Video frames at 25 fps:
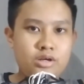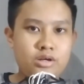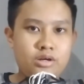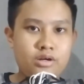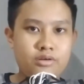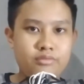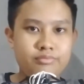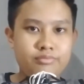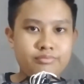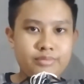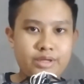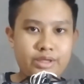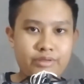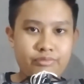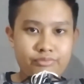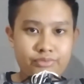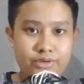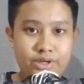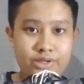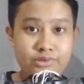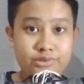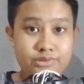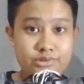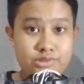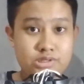of my
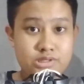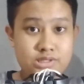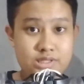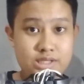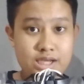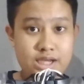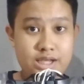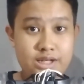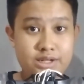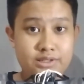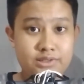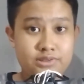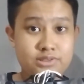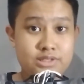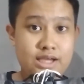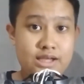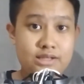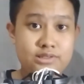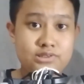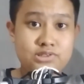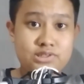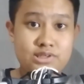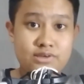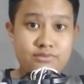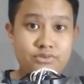father's side that
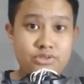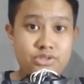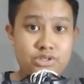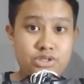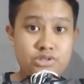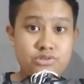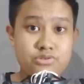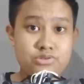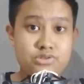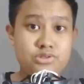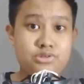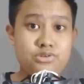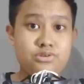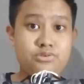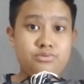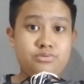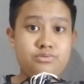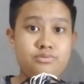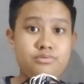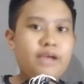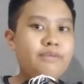died 7 years ago.